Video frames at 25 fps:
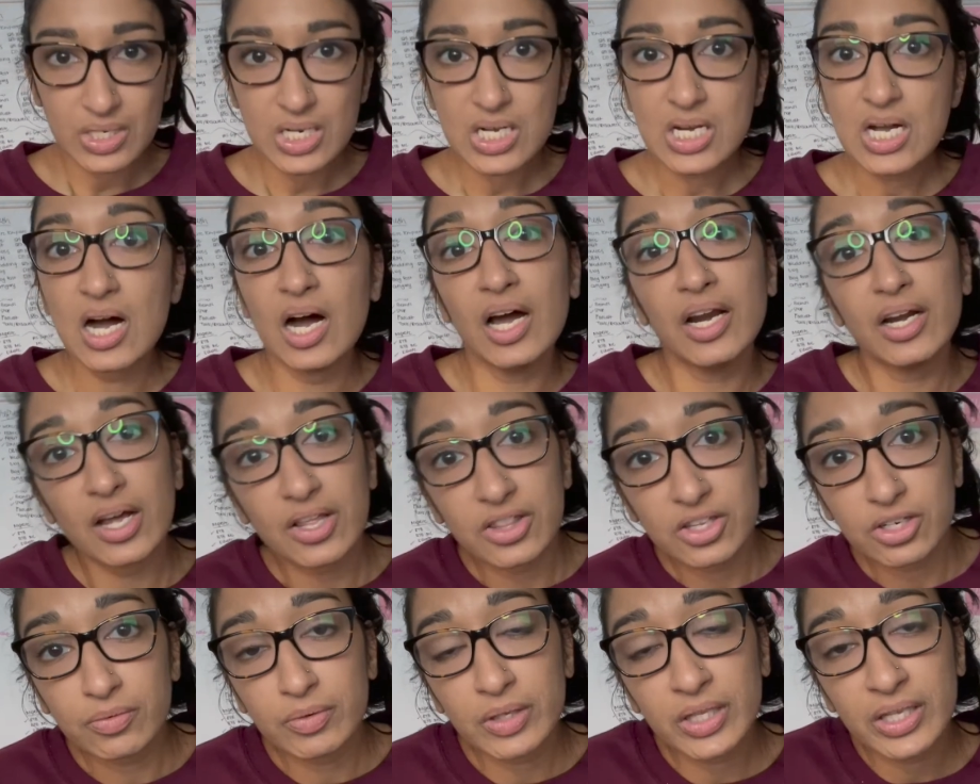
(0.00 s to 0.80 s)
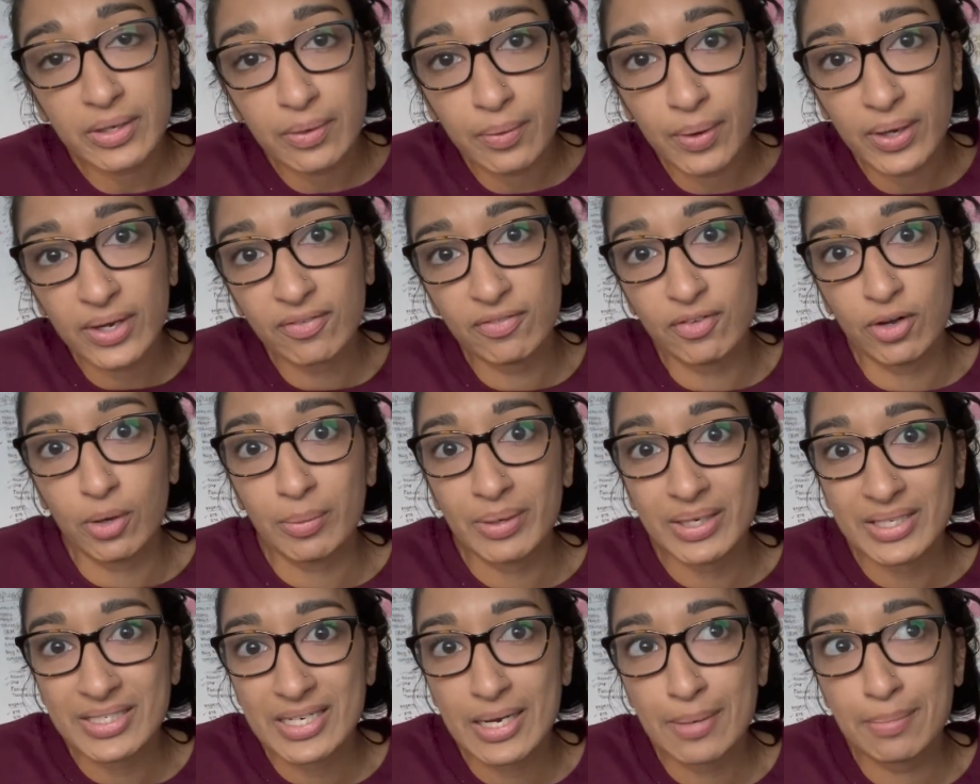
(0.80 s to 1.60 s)
Another really quick
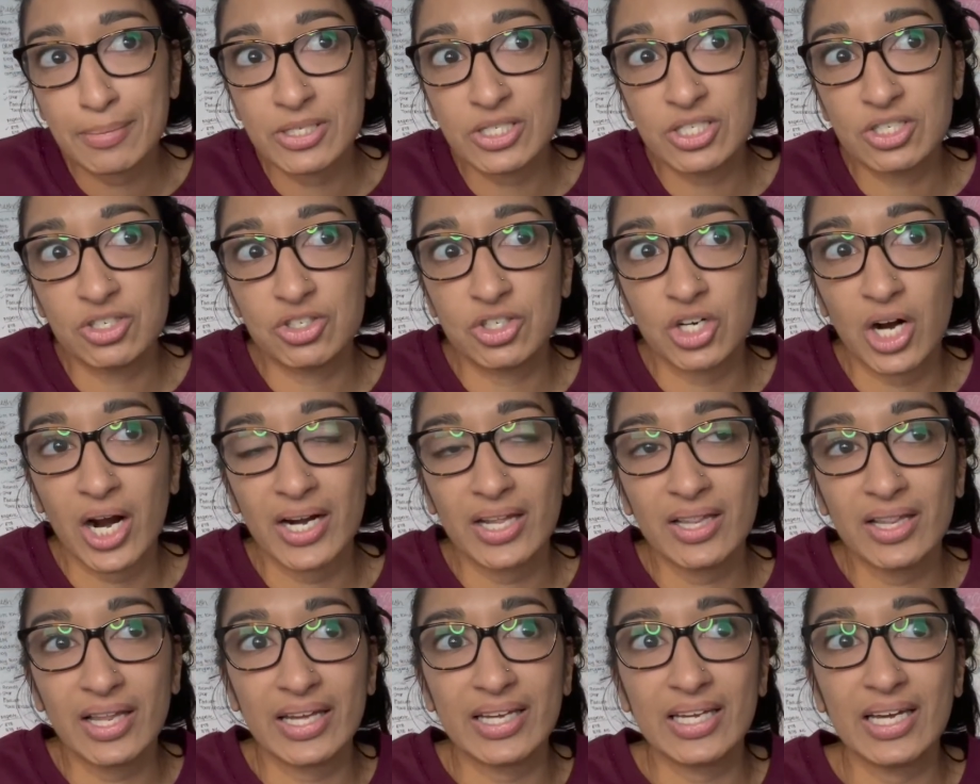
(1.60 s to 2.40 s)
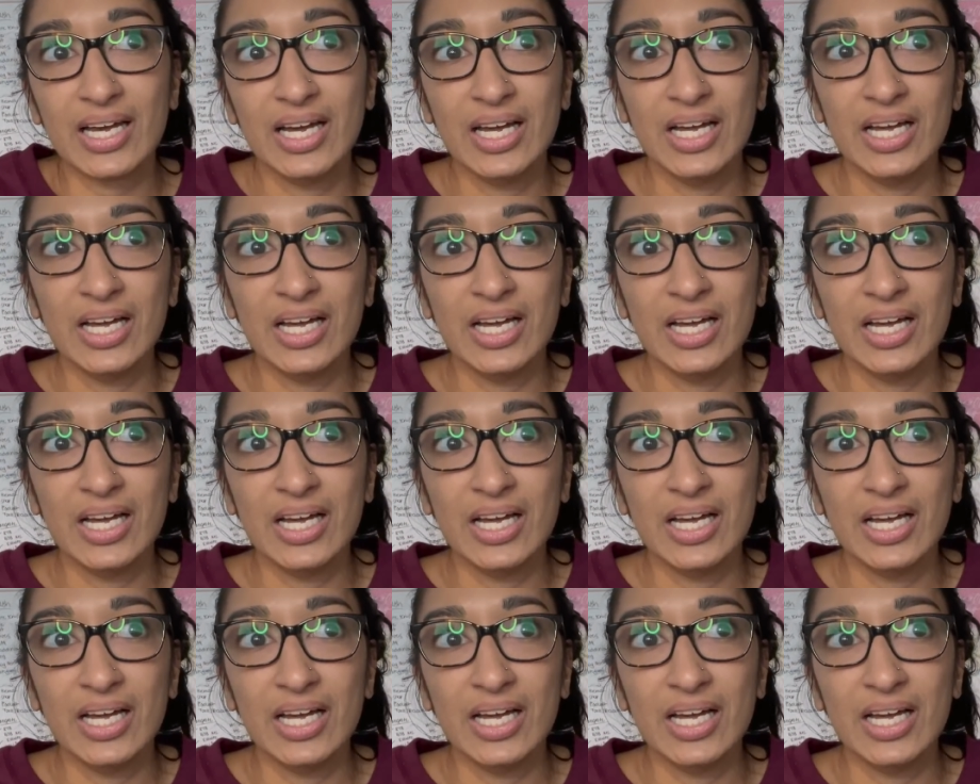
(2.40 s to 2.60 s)
filming tip is to try to like